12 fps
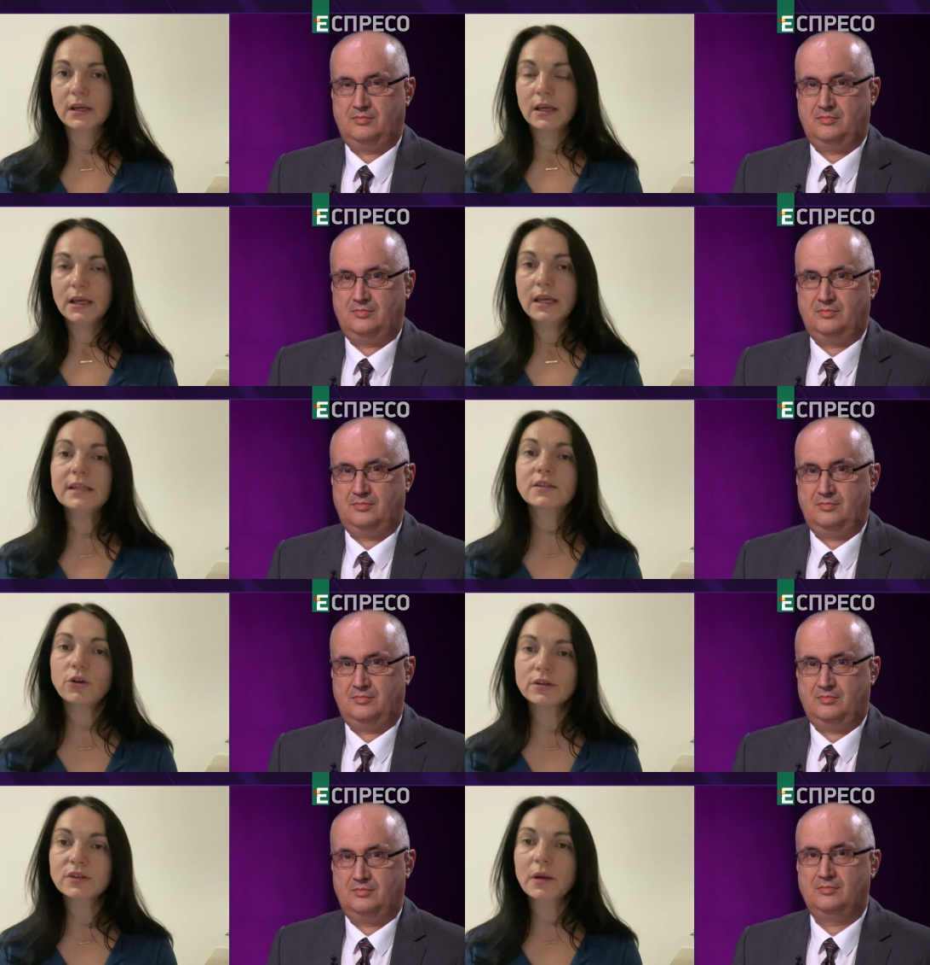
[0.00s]
Speaker 1: it's
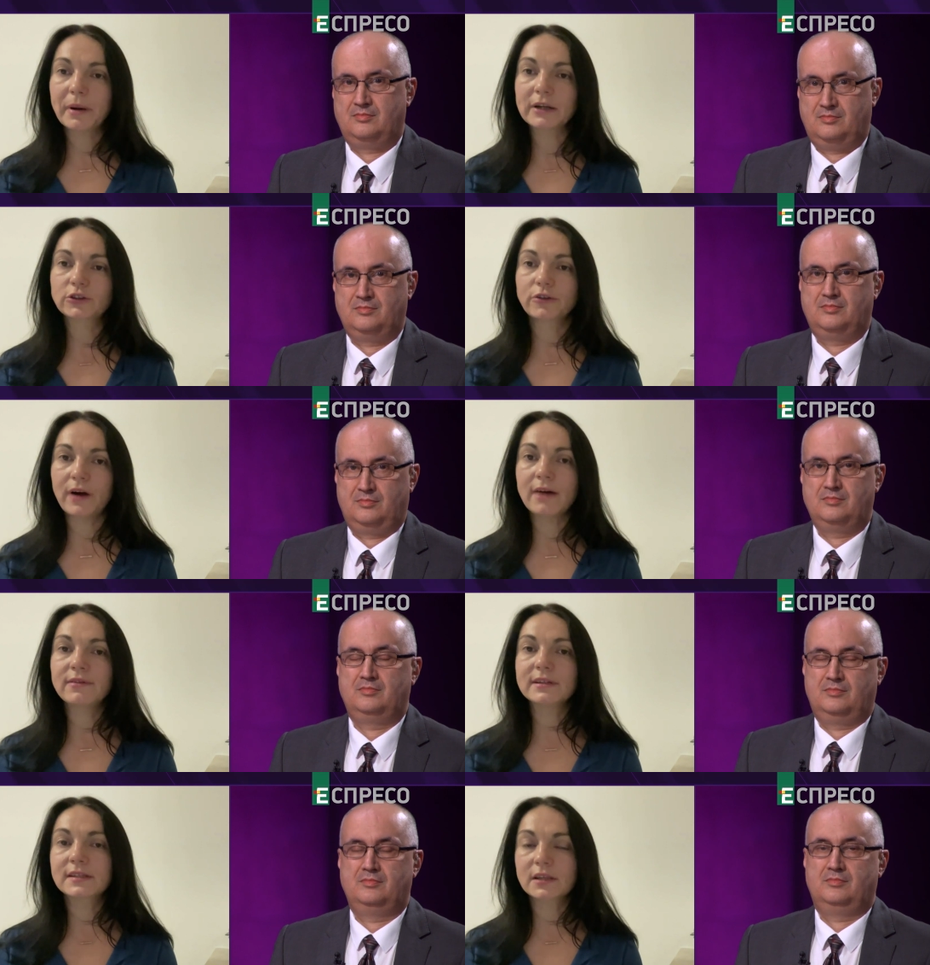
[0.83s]
also a part of our
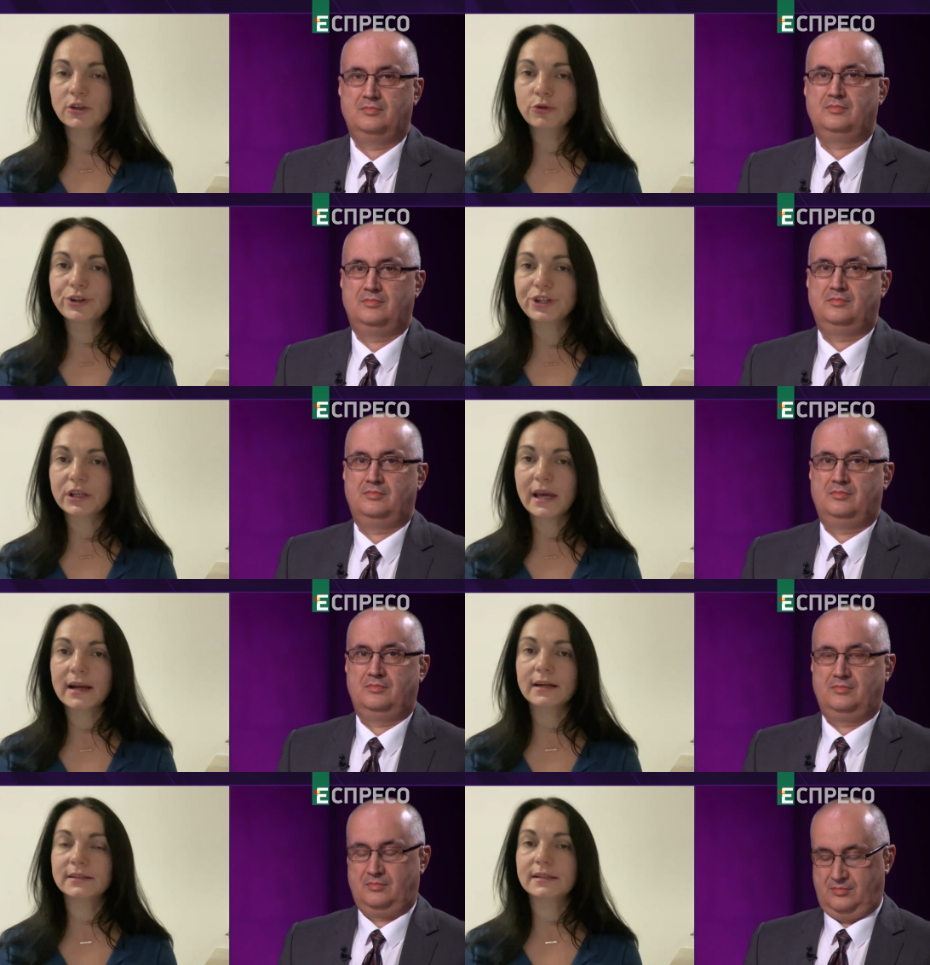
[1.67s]
security
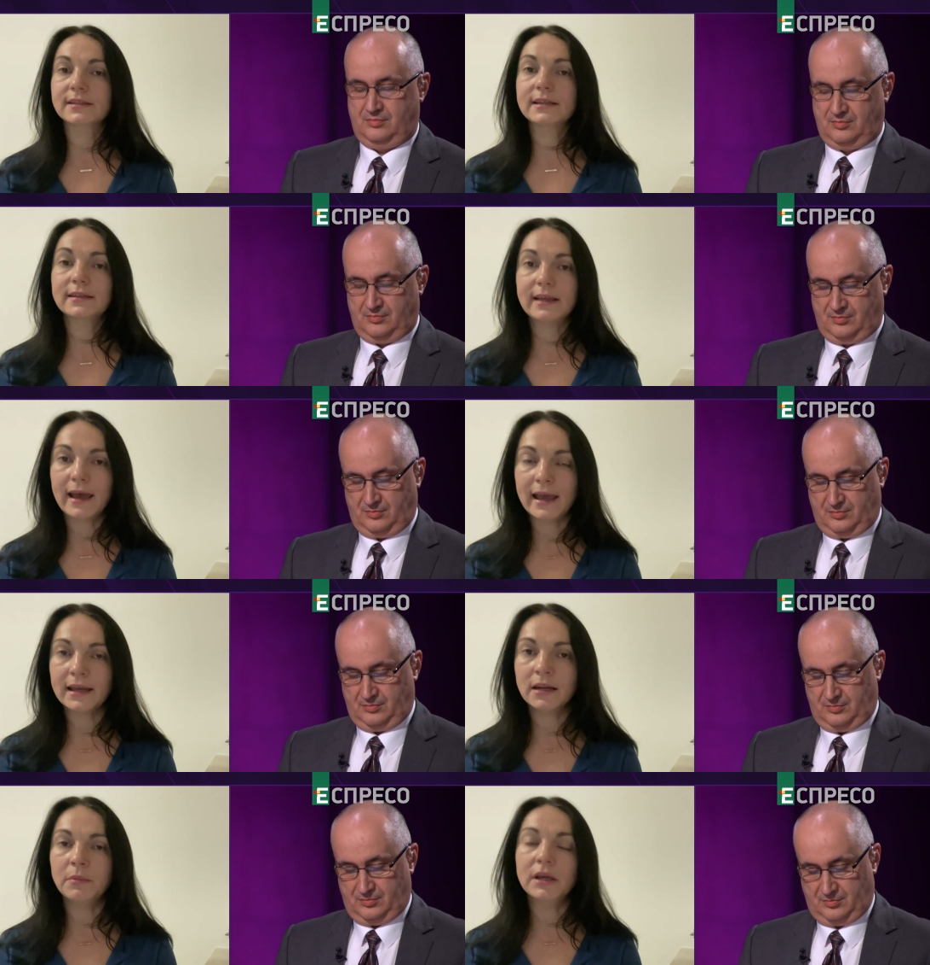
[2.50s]
guarantees that the
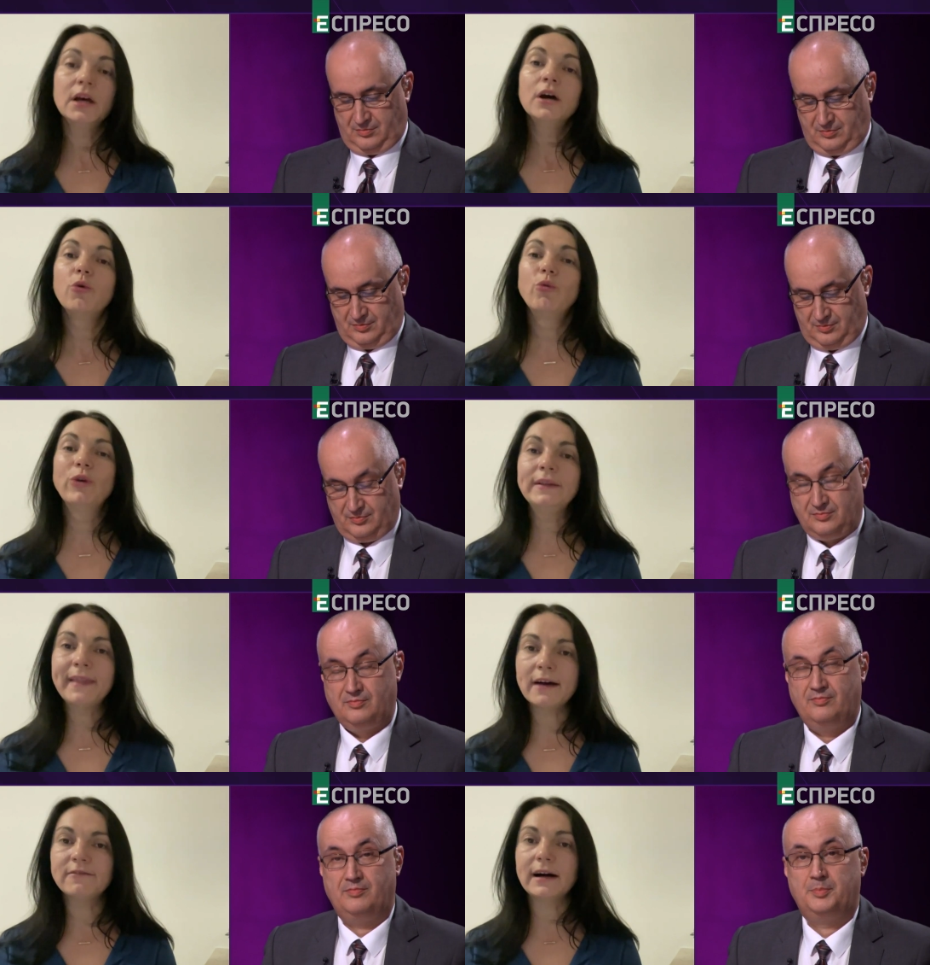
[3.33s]
enemy will
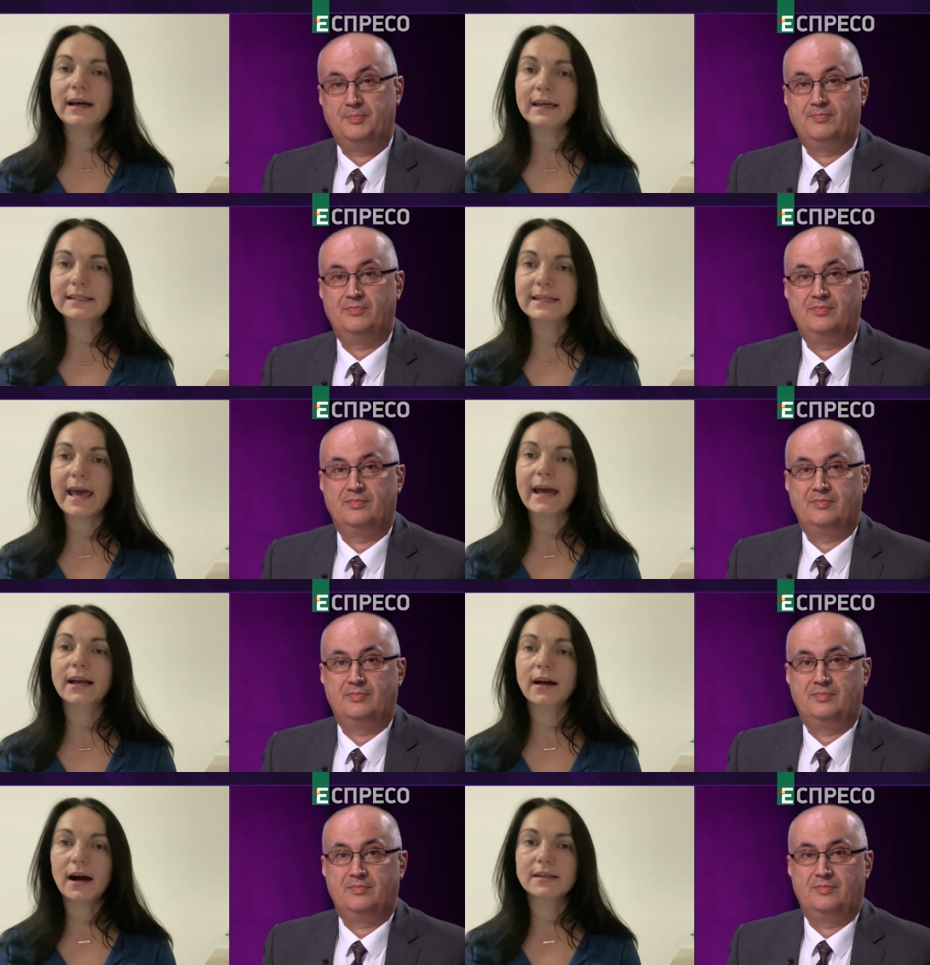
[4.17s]
never attack
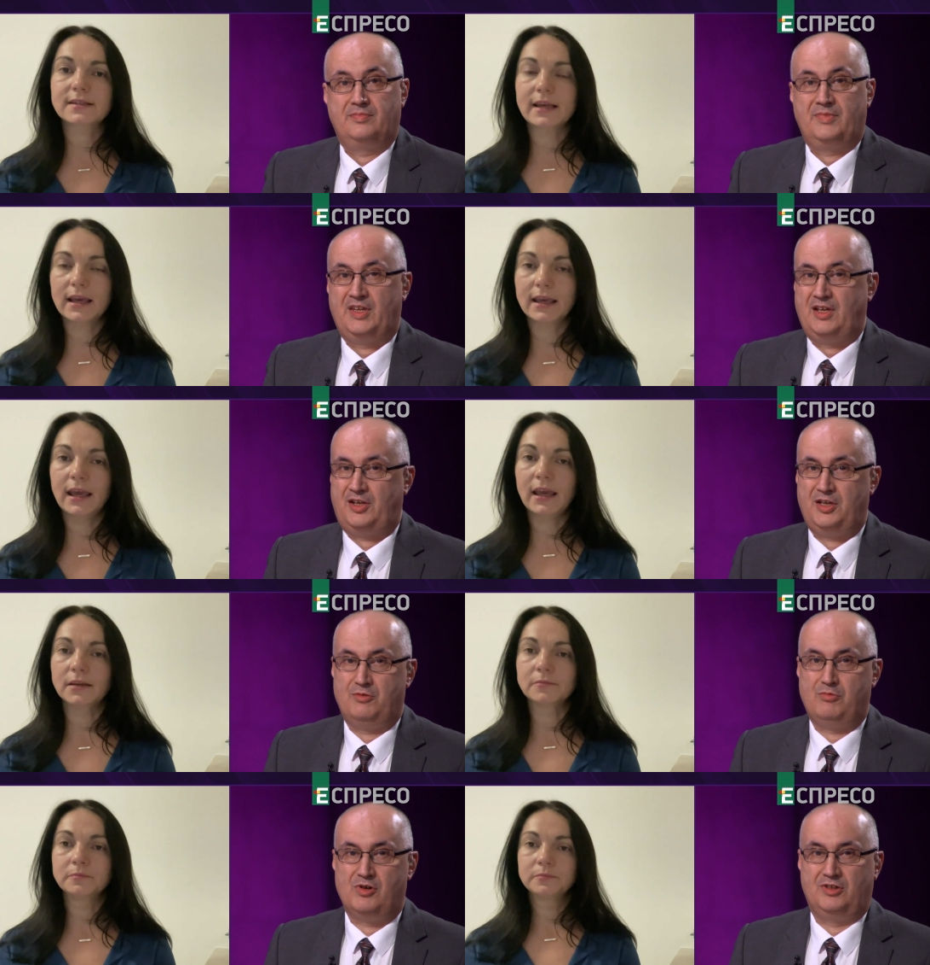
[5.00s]
us again.
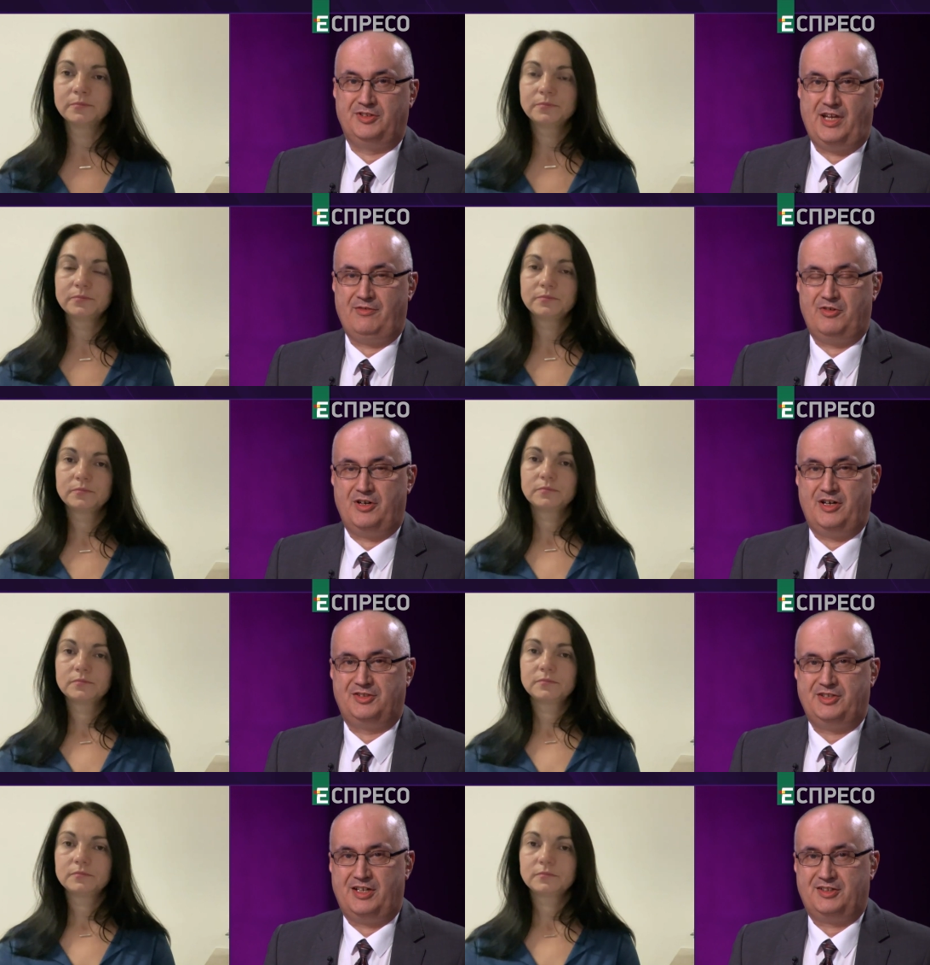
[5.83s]
Speaker 2: He will
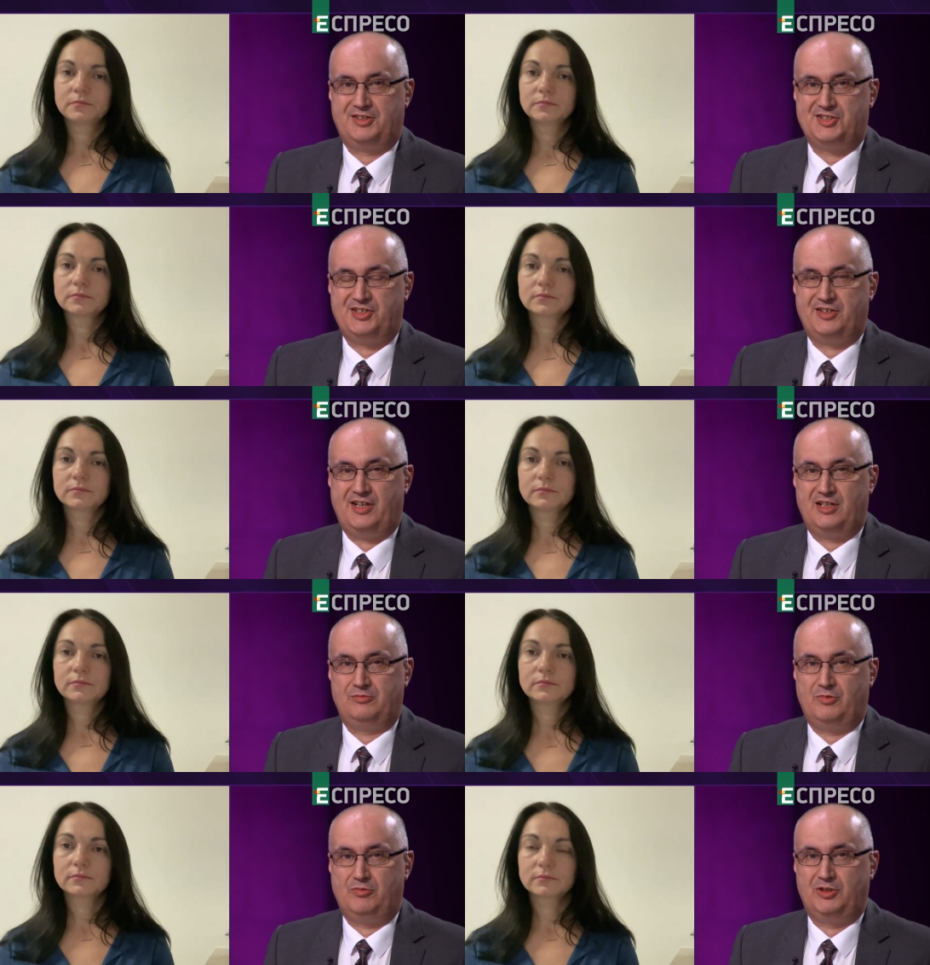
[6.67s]
never attack us
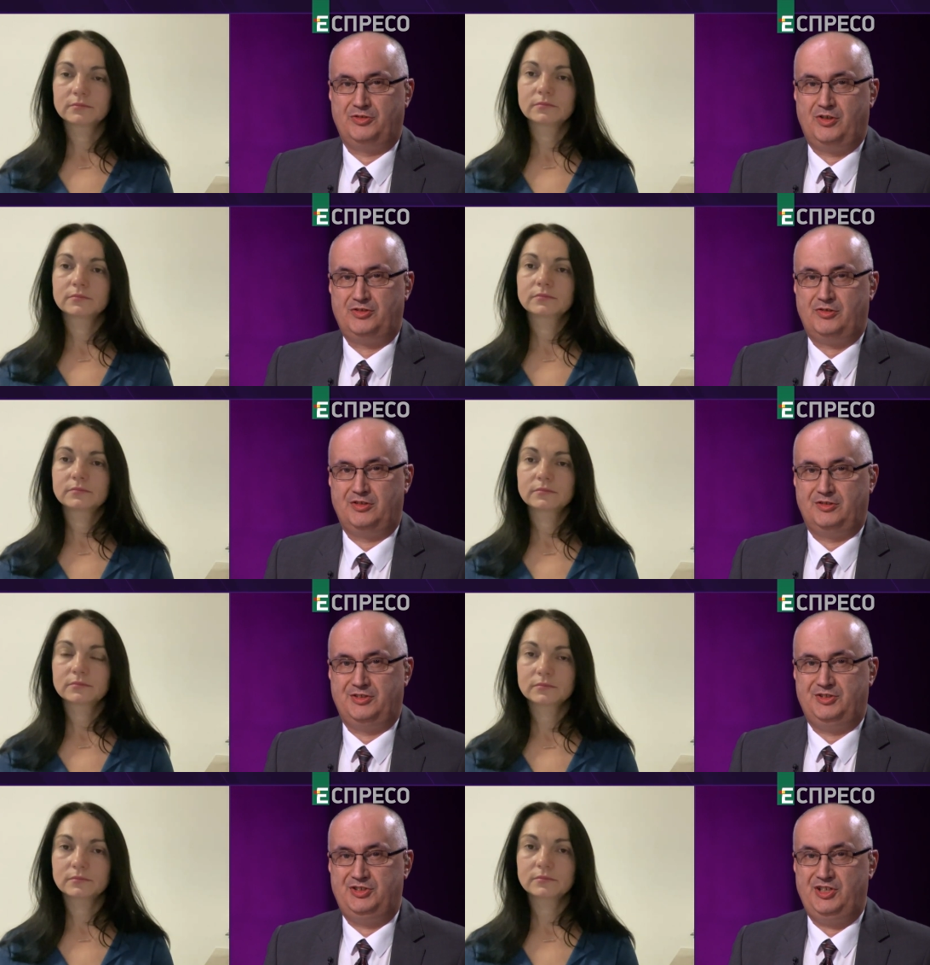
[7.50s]
again. We will not
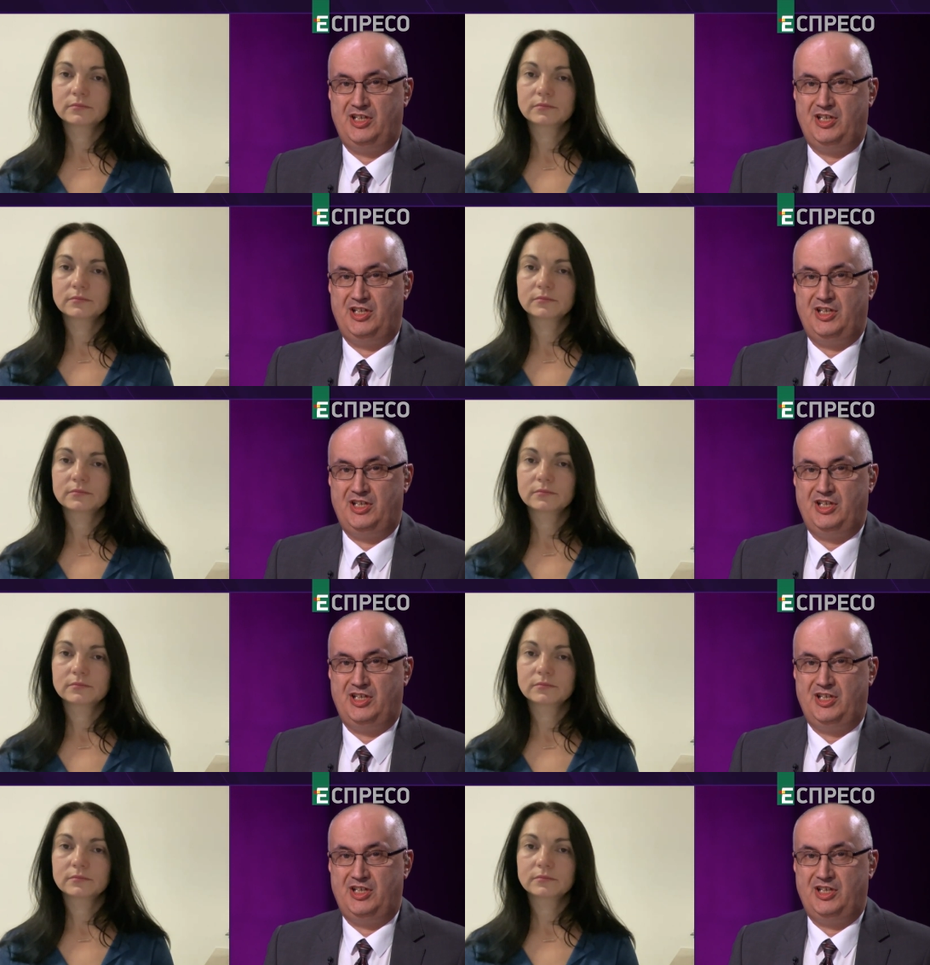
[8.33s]
only